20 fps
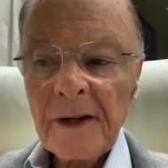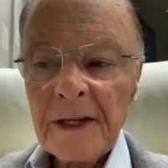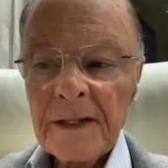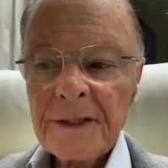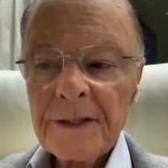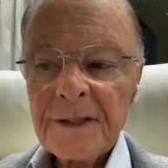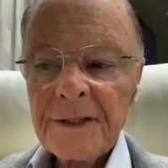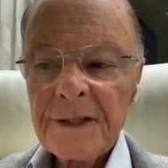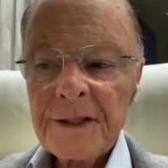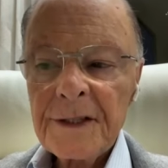
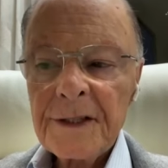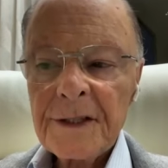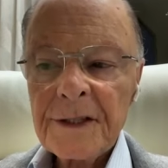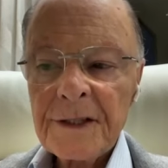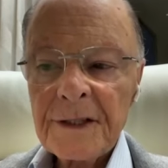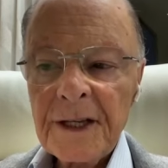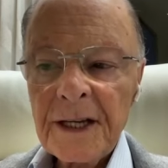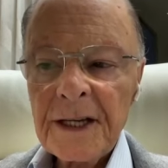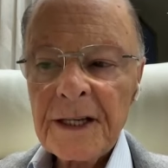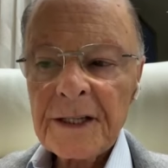and
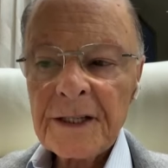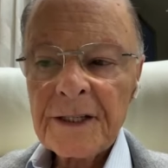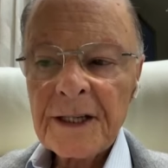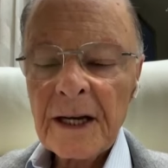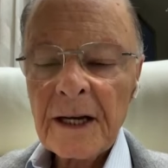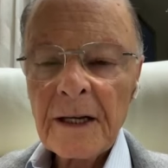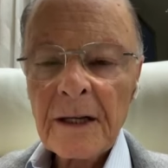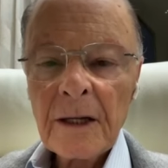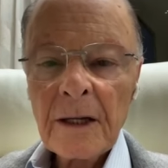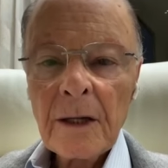perhaps
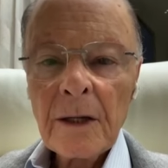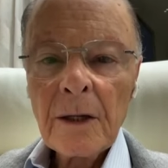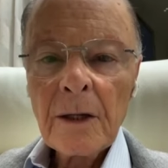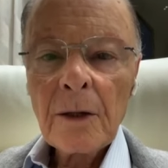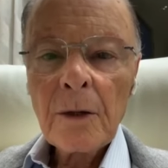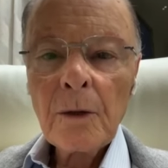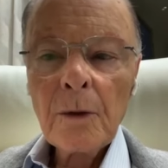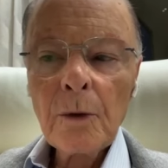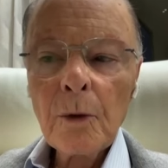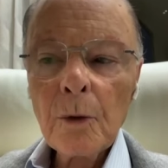
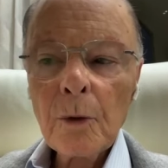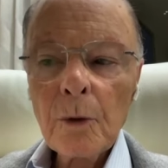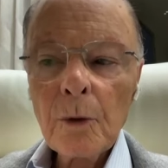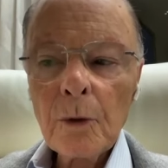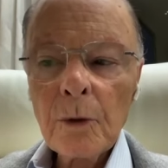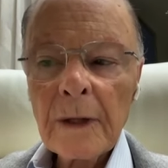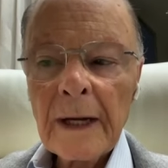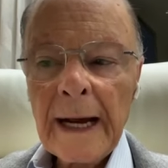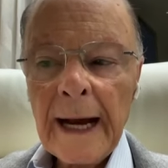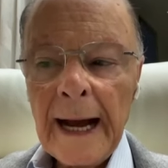you
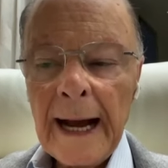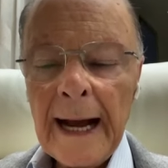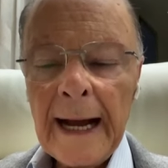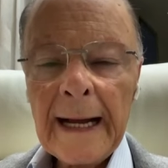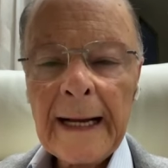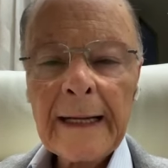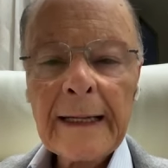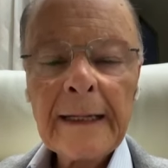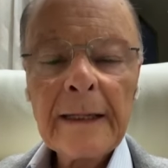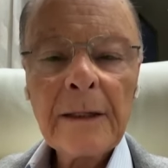are
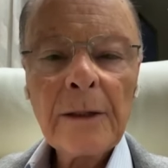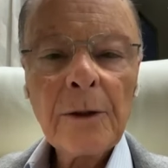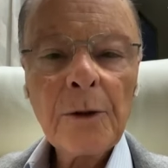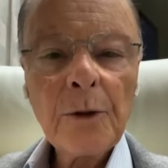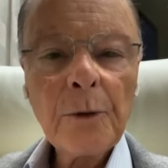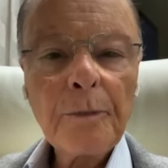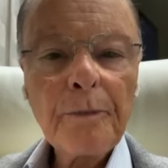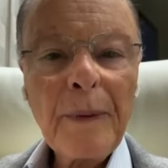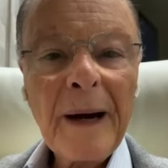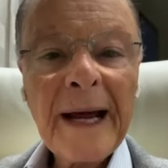
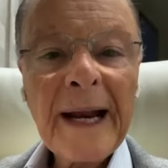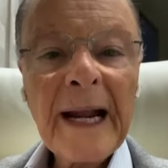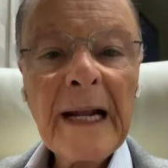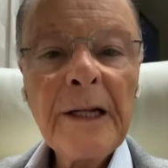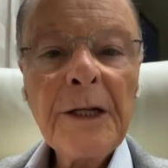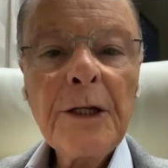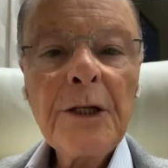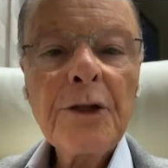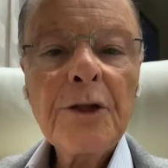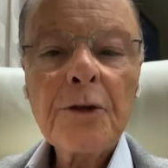in the
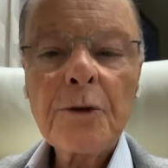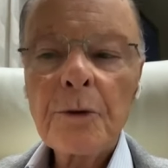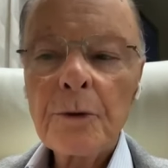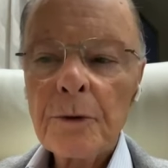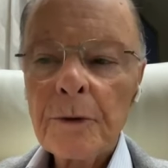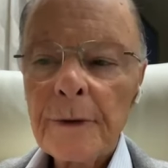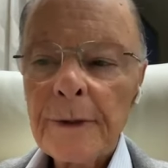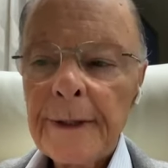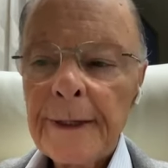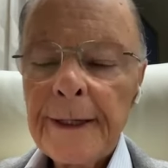position
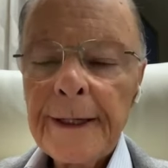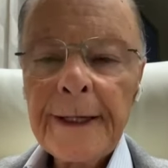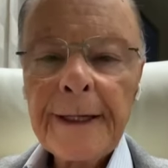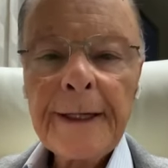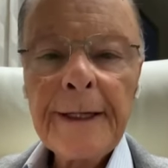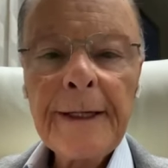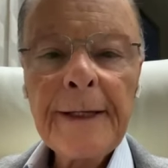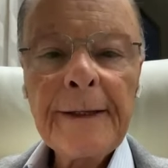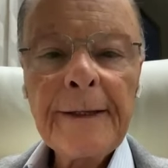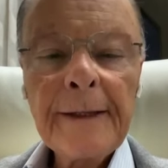of the
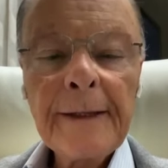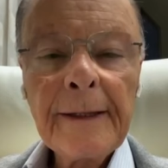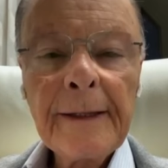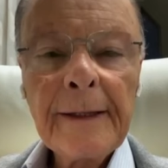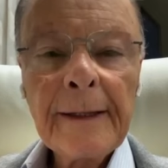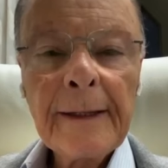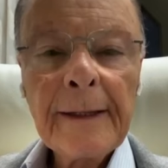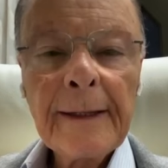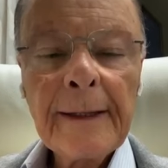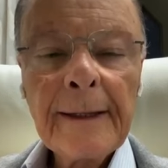
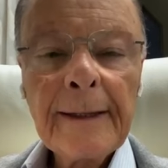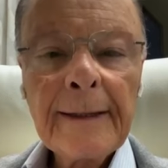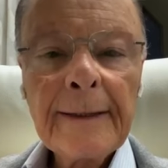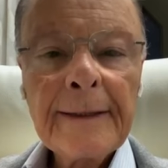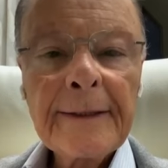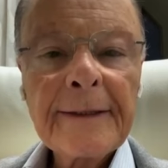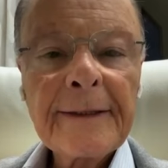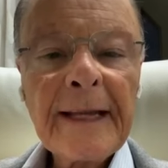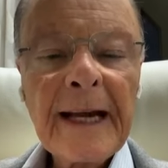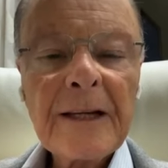paralyzed
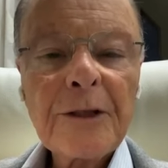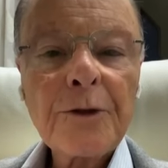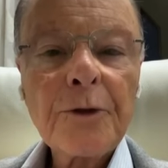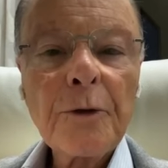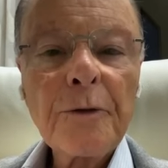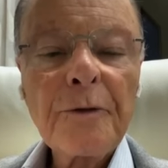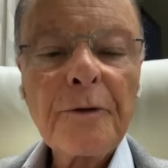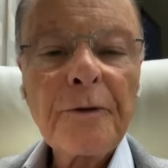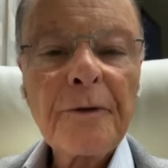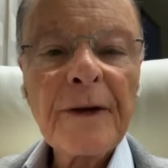man,
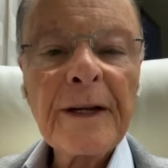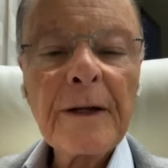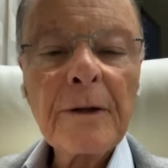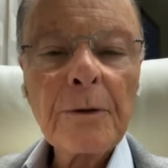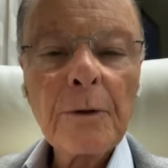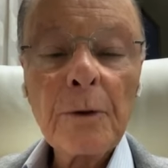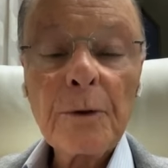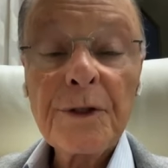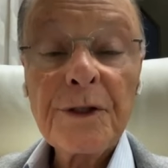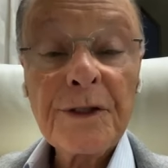the
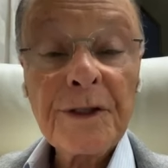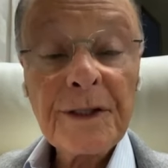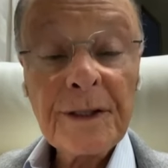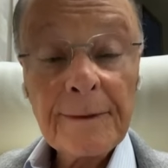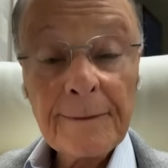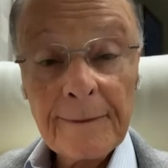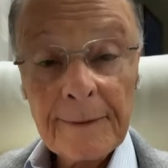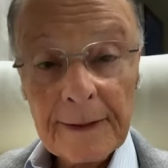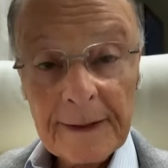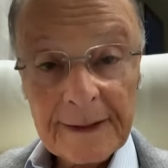
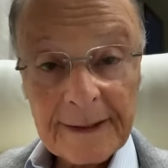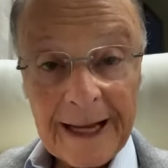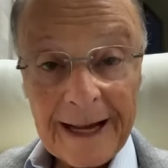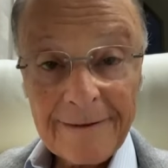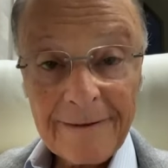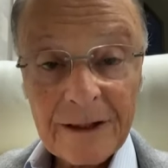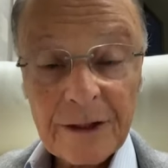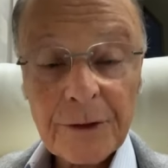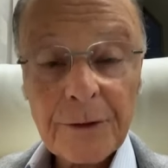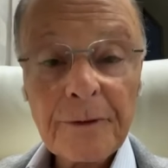servant
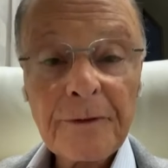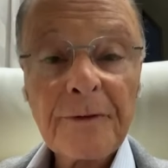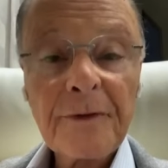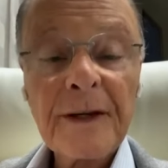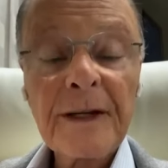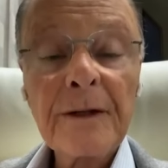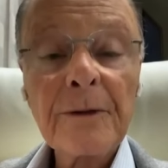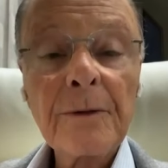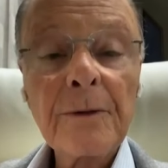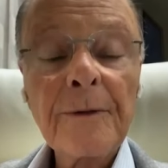who was
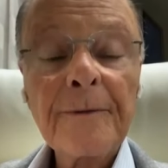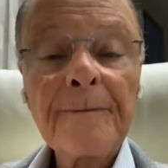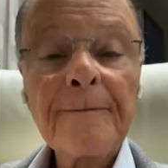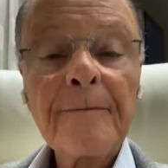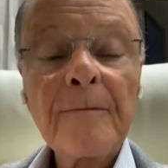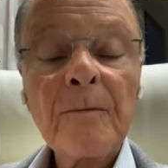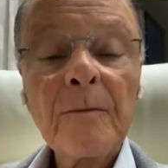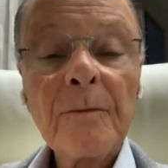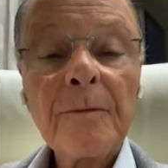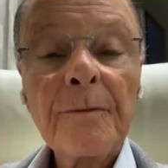
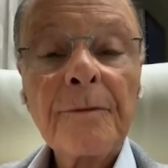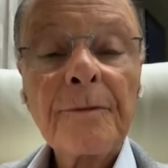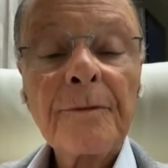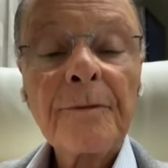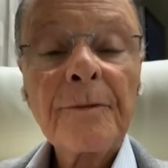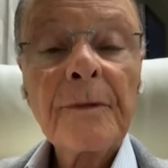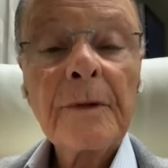dreadfully